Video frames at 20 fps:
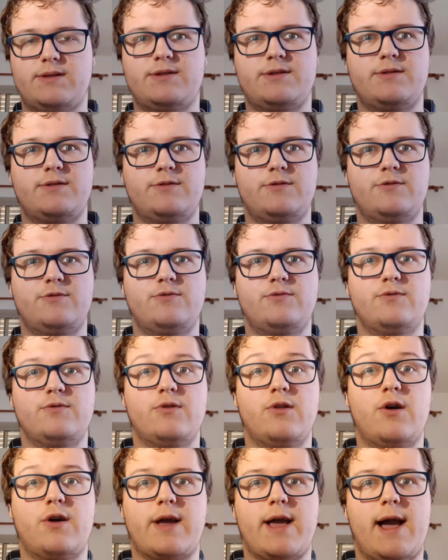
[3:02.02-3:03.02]
to
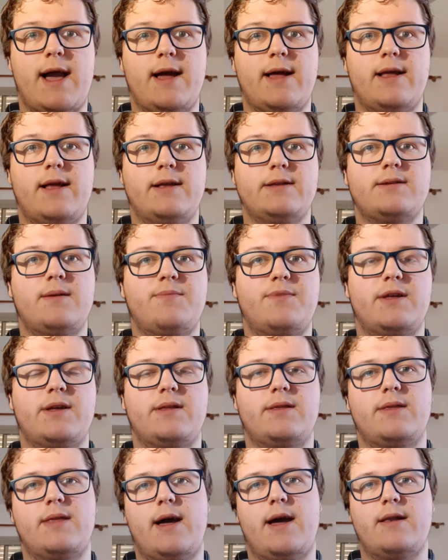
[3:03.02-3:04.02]
look at,
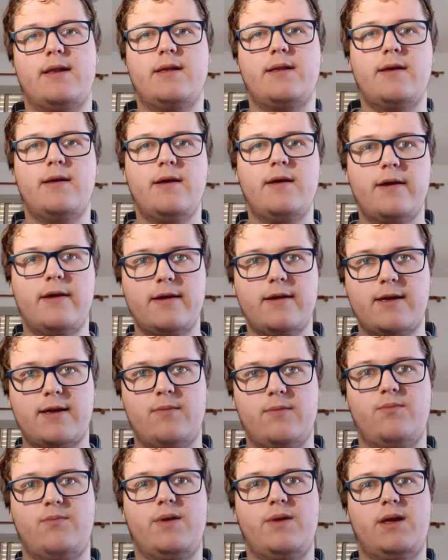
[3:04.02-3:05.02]
something that
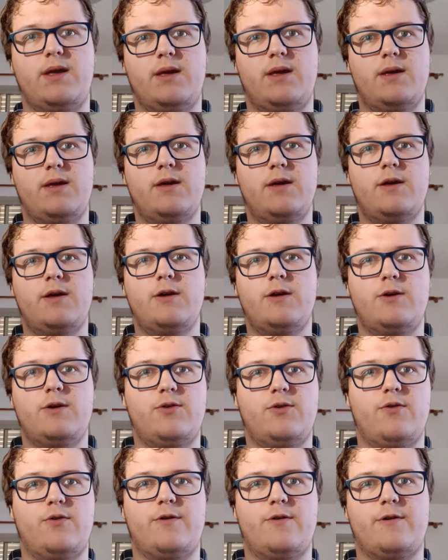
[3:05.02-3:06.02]
can be
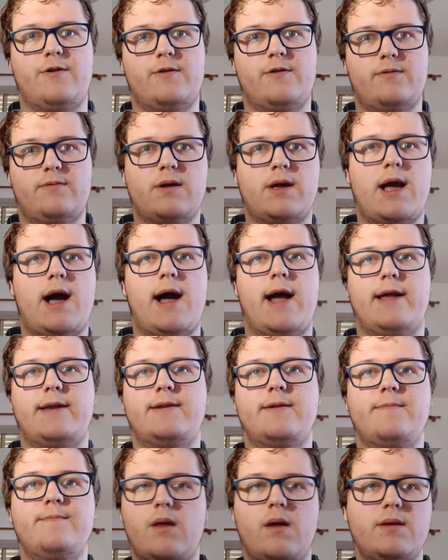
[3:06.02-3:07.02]
your guide.
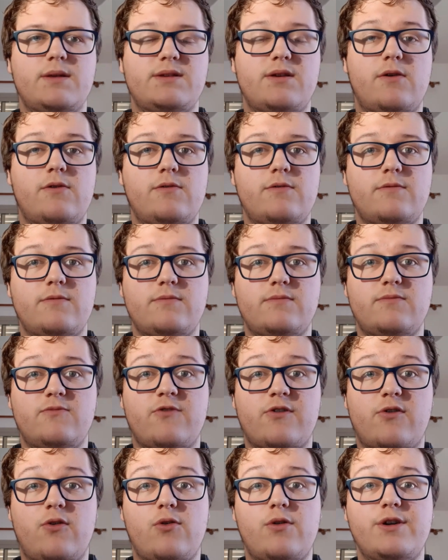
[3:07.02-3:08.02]
So
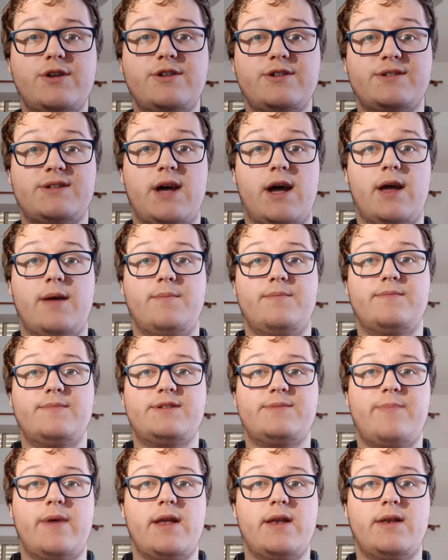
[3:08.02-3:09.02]
record your time
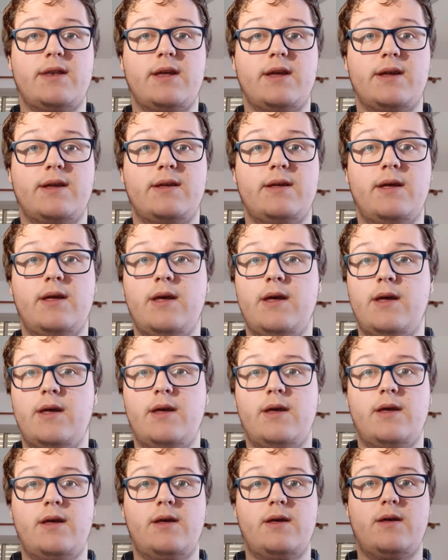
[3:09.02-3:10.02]
spending
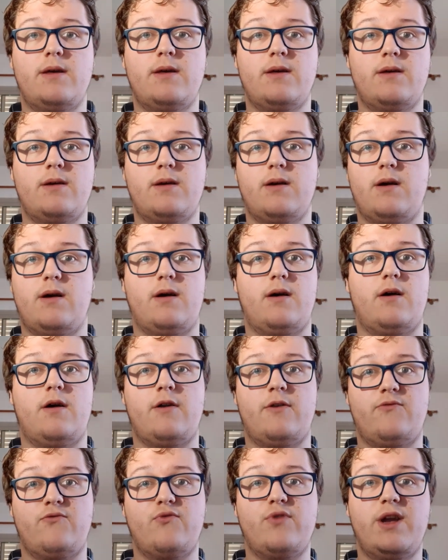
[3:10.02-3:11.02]

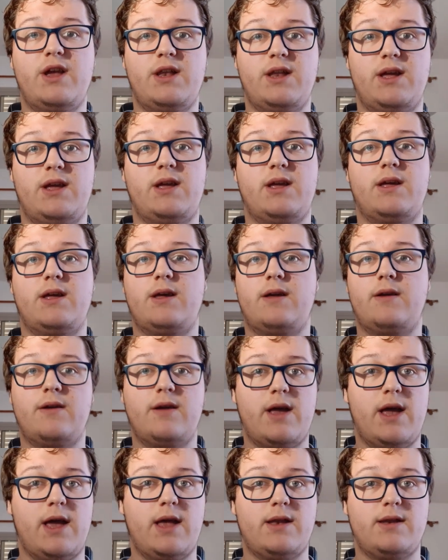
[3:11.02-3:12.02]
on reading
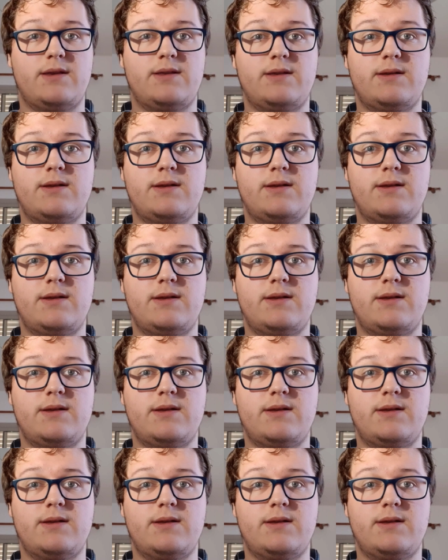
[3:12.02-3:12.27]
and